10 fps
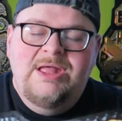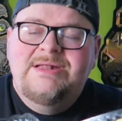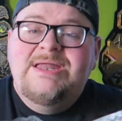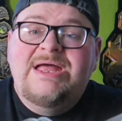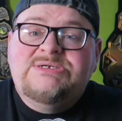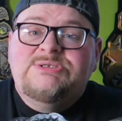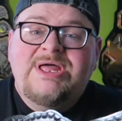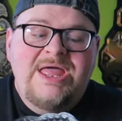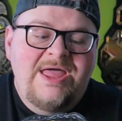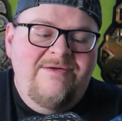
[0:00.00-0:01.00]
and I
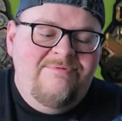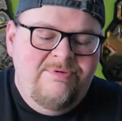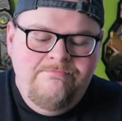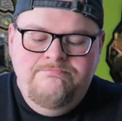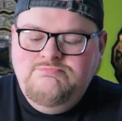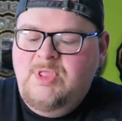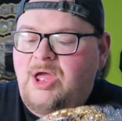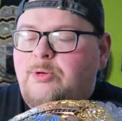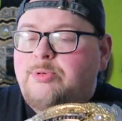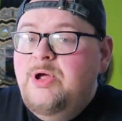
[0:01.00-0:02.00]
actually have
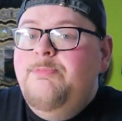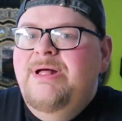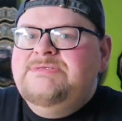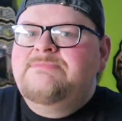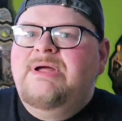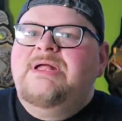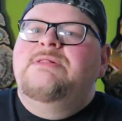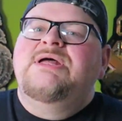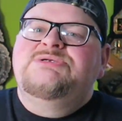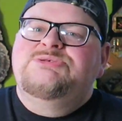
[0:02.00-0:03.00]
a real belt in my
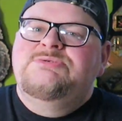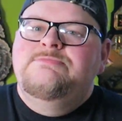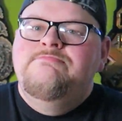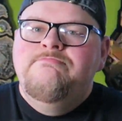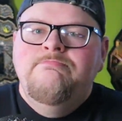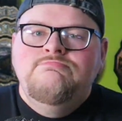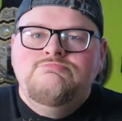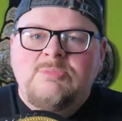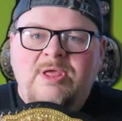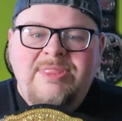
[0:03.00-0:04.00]
collection
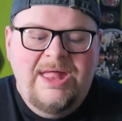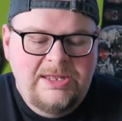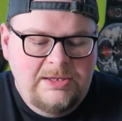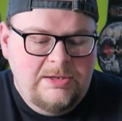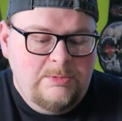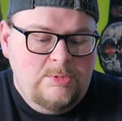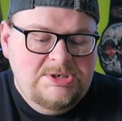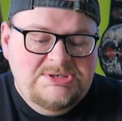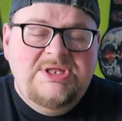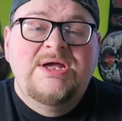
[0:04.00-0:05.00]
that
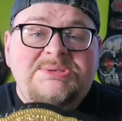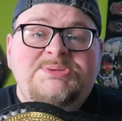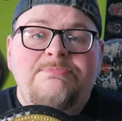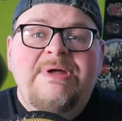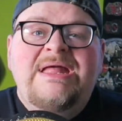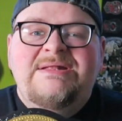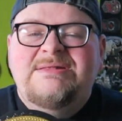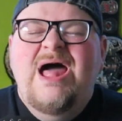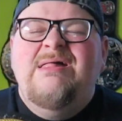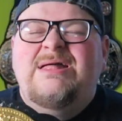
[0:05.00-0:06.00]
was custom made
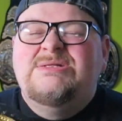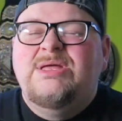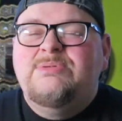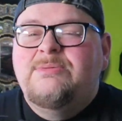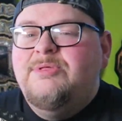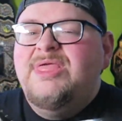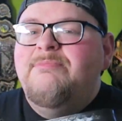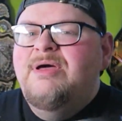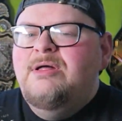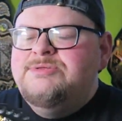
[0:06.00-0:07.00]
and not like a W W E
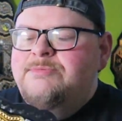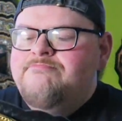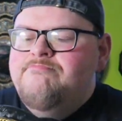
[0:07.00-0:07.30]
belt.